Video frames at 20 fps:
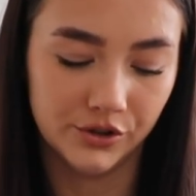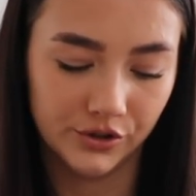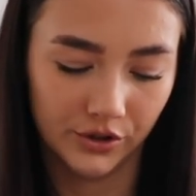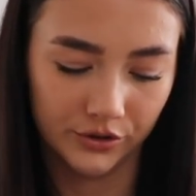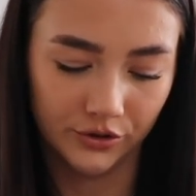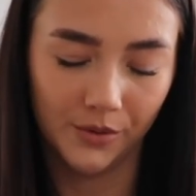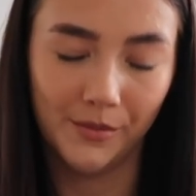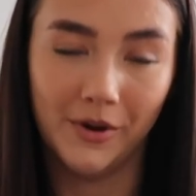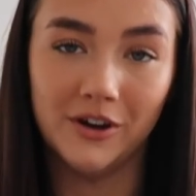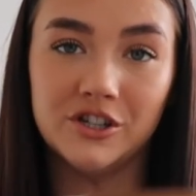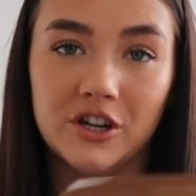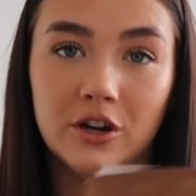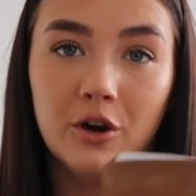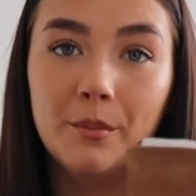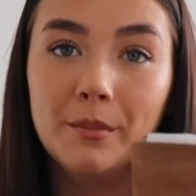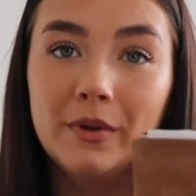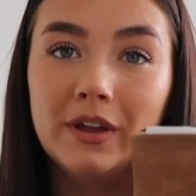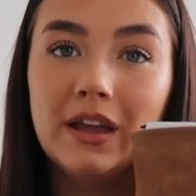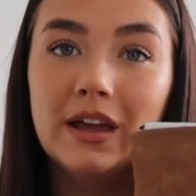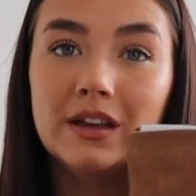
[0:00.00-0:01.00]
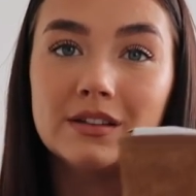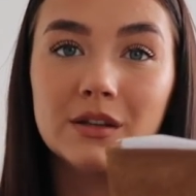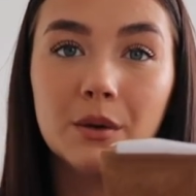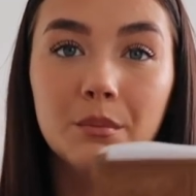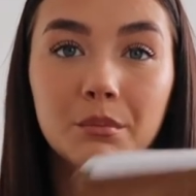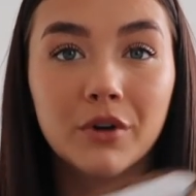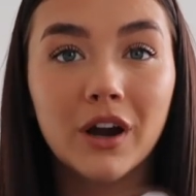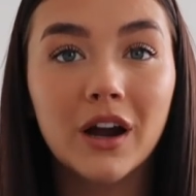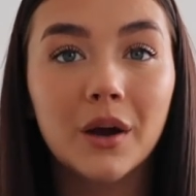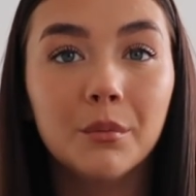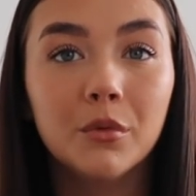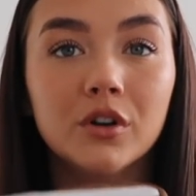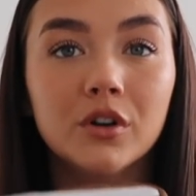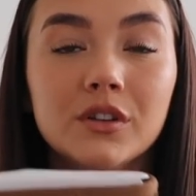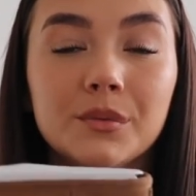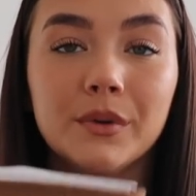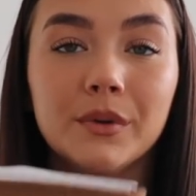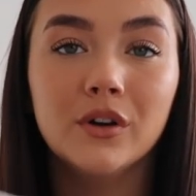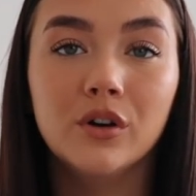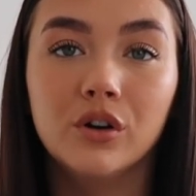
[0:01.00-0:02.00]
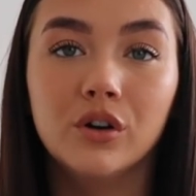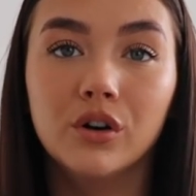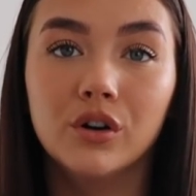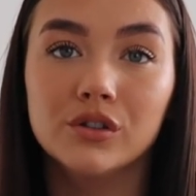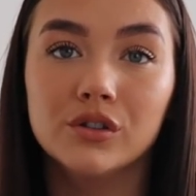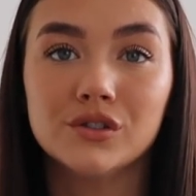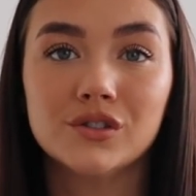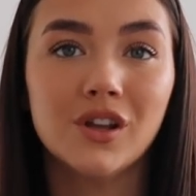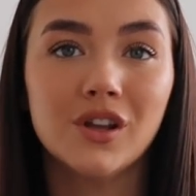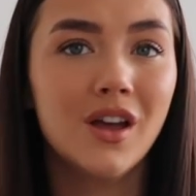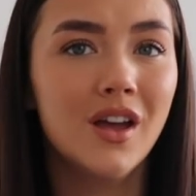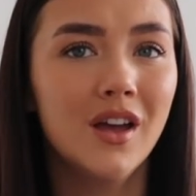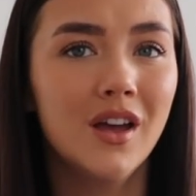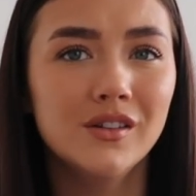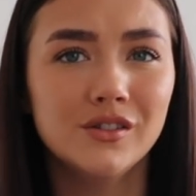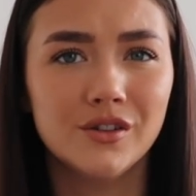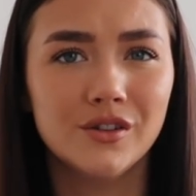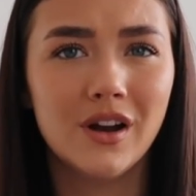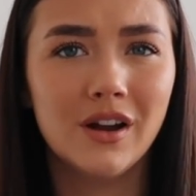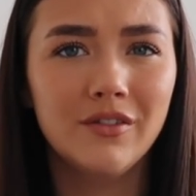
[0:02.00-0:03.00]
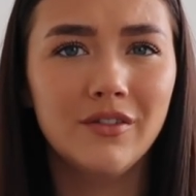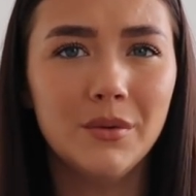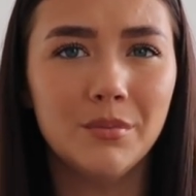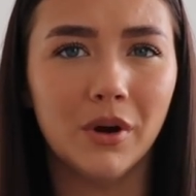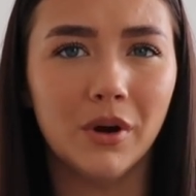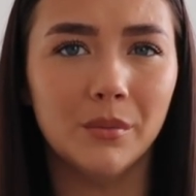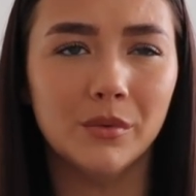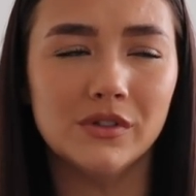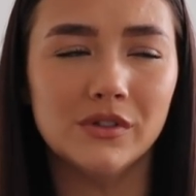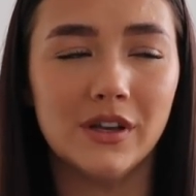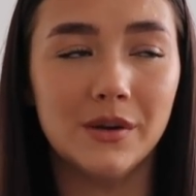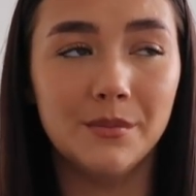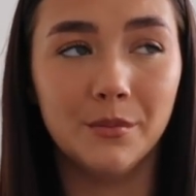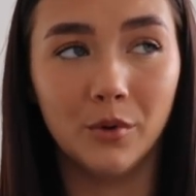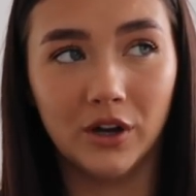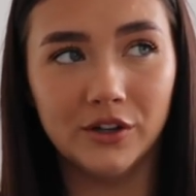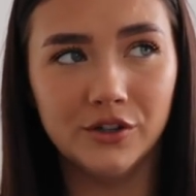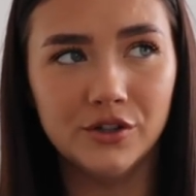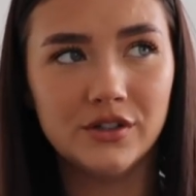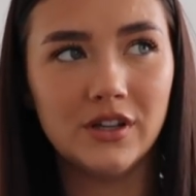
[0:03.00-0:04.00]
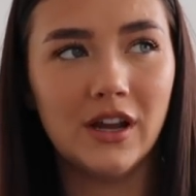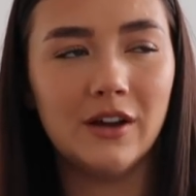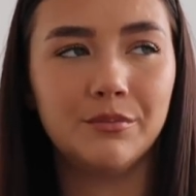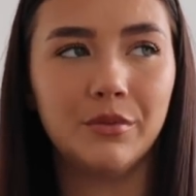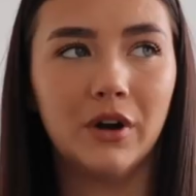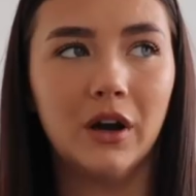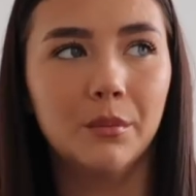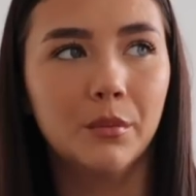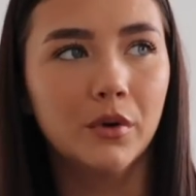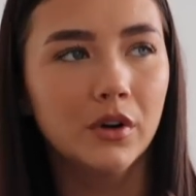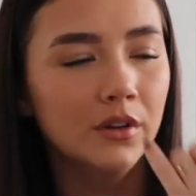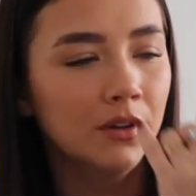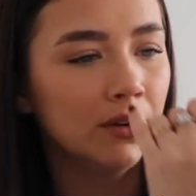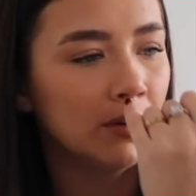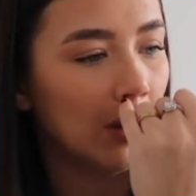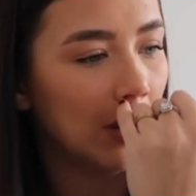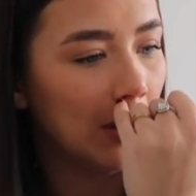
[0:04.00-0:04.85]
So Tom actually got me some brown ones because I don't have any brown ones anymore. I used to have brown ones.